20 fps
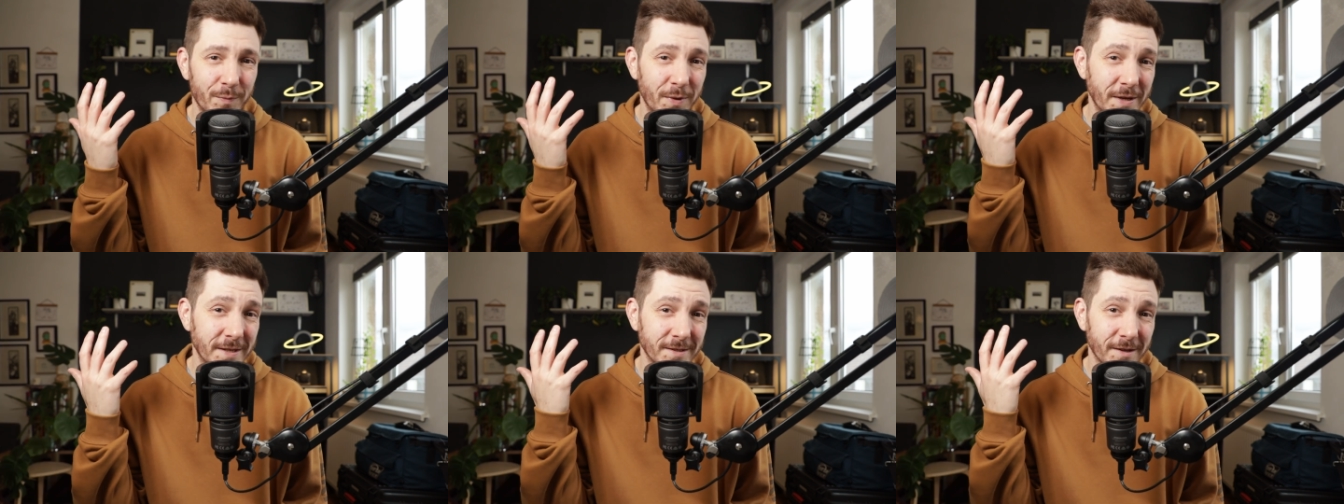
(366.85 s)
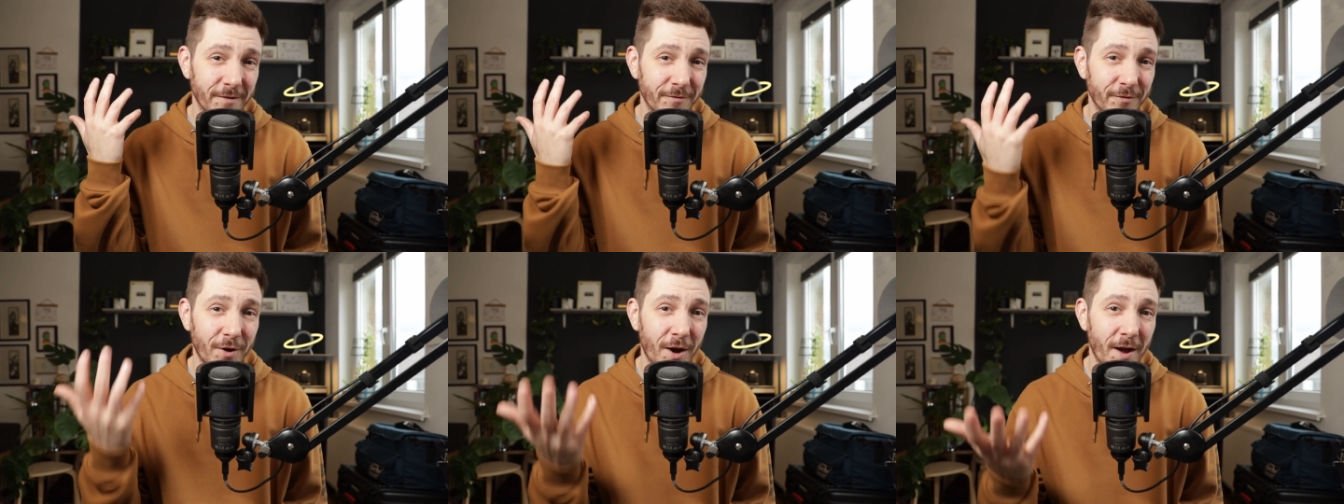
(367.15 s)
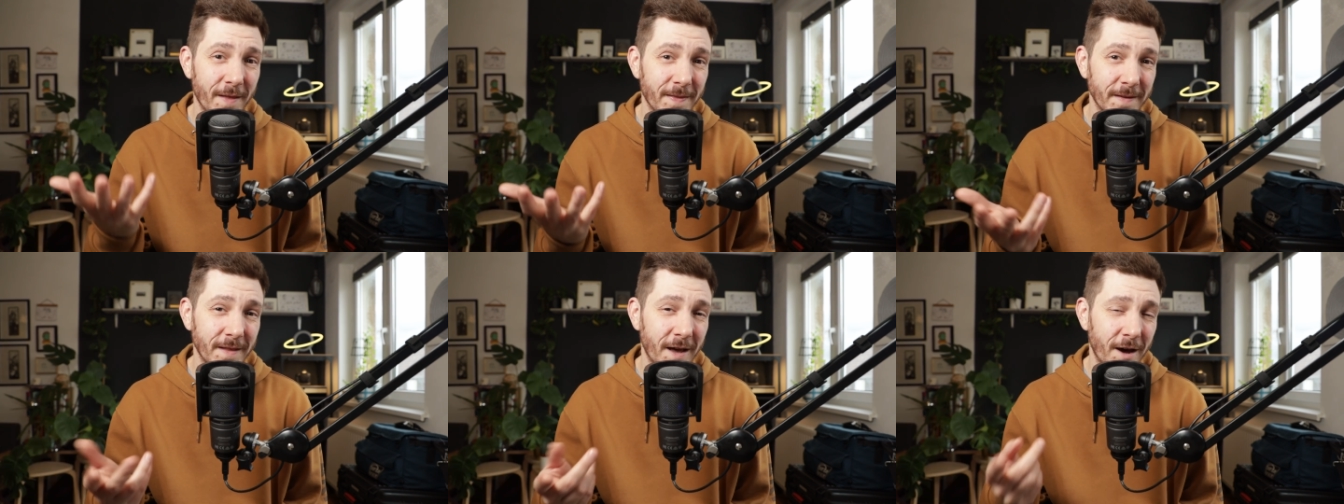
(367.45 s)
pieces of
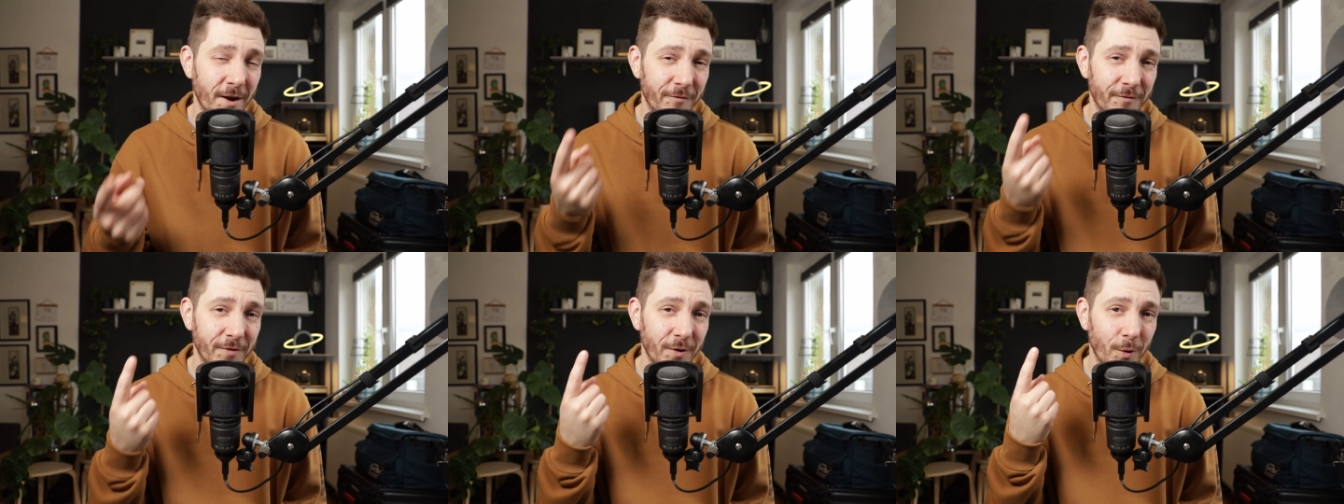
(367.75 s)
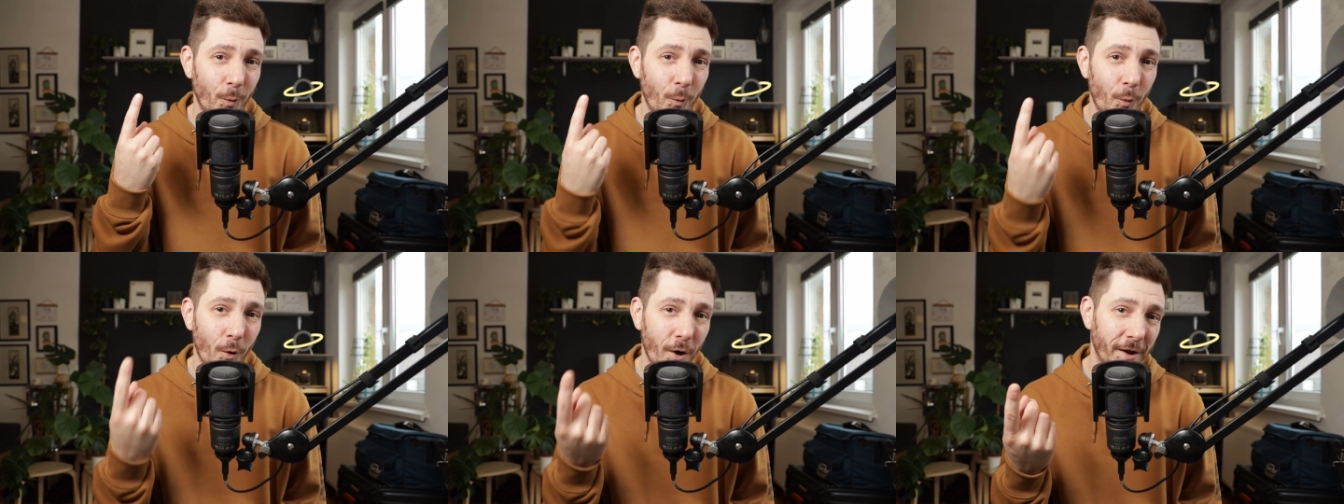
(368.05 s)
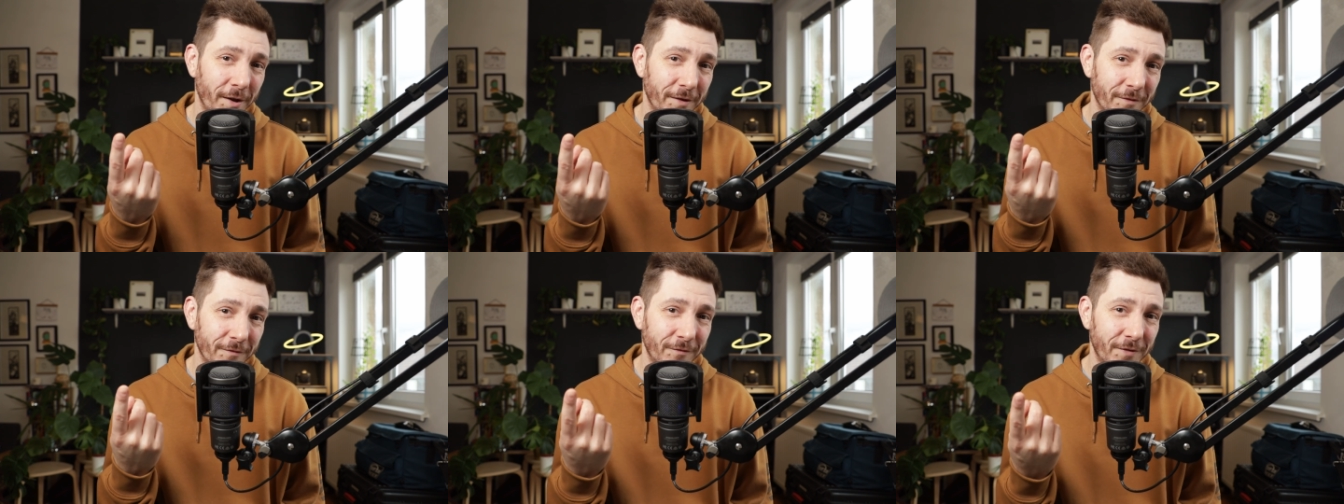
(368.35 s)
content out of your
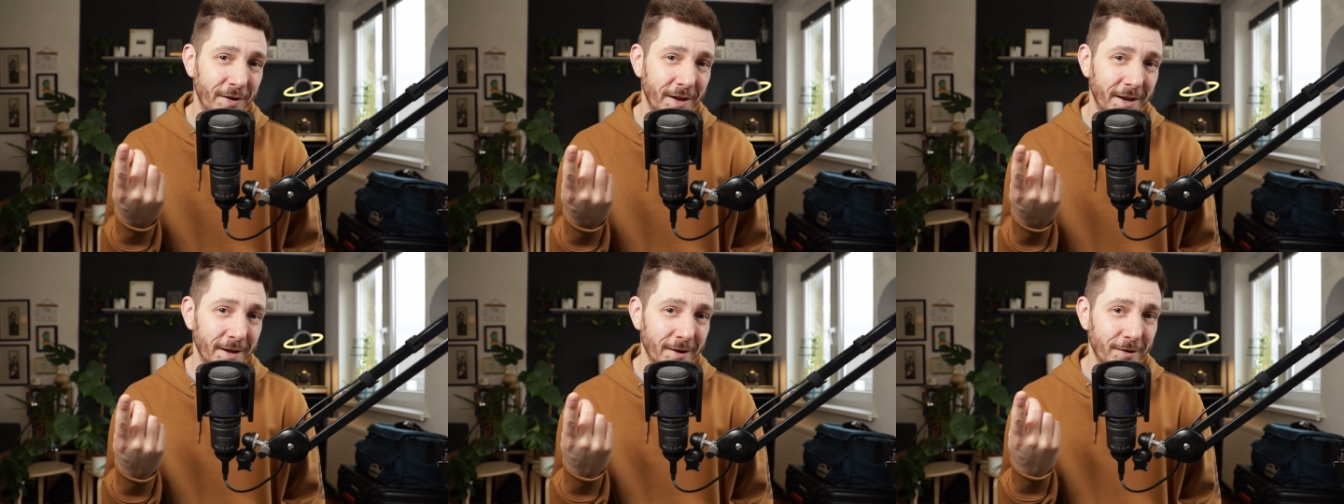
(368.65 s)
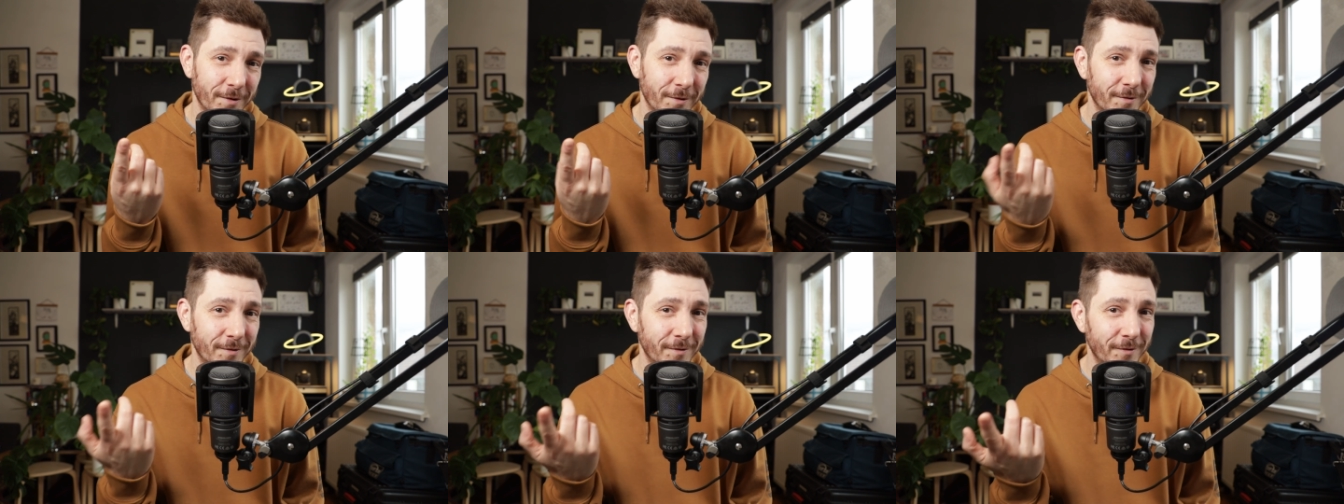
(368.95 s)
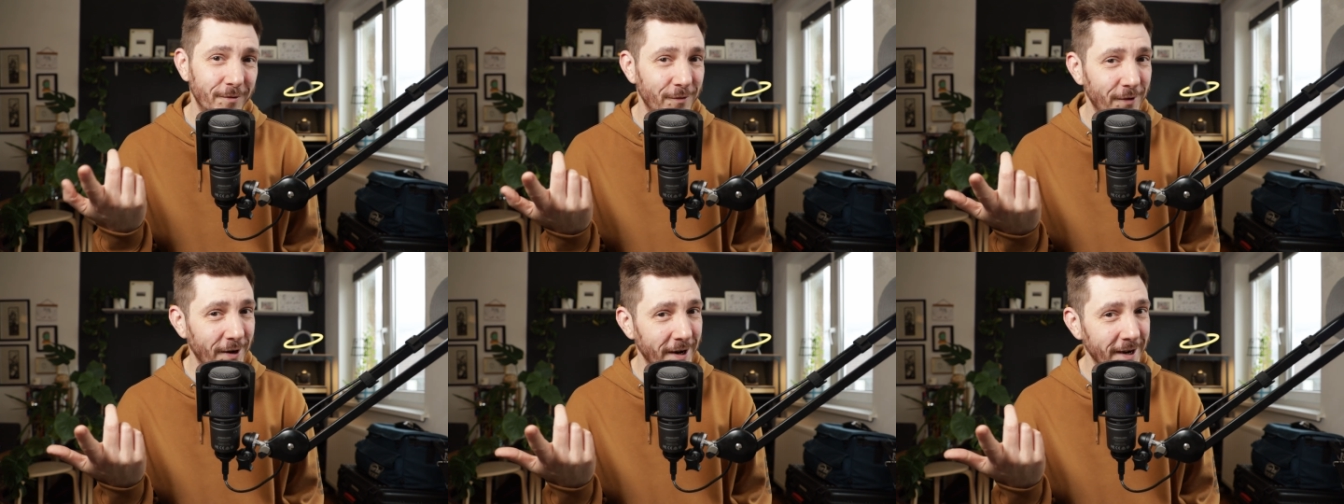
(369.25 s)
one video,
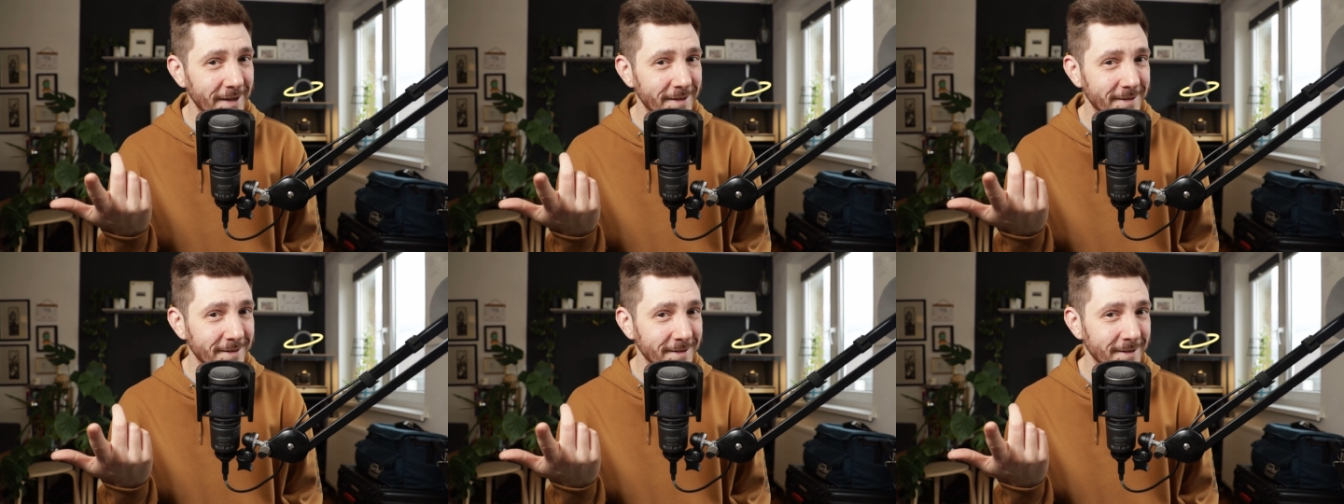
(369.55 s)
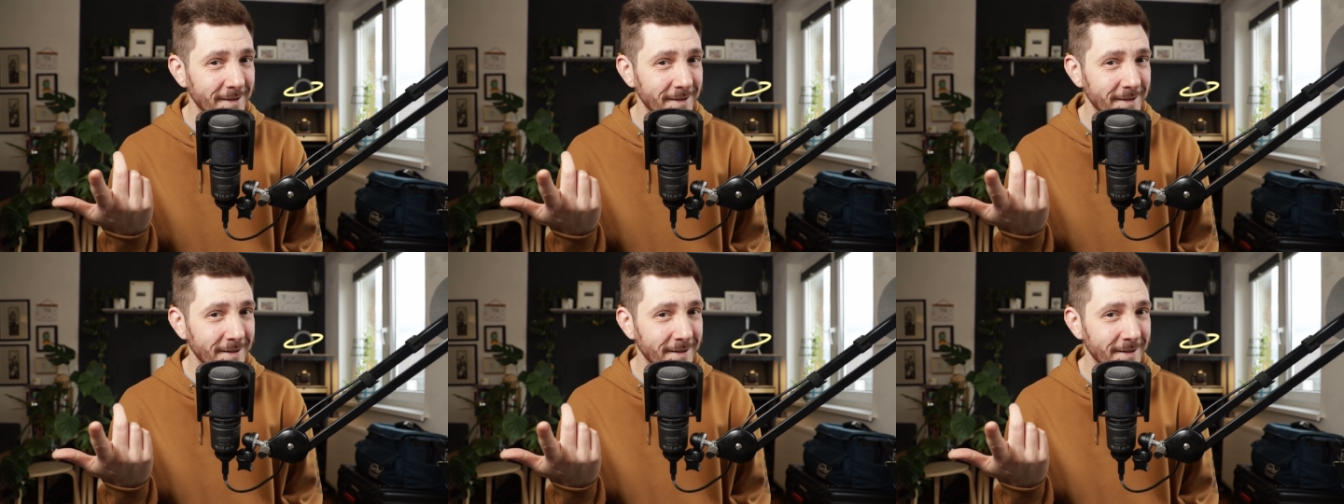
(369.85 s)
right?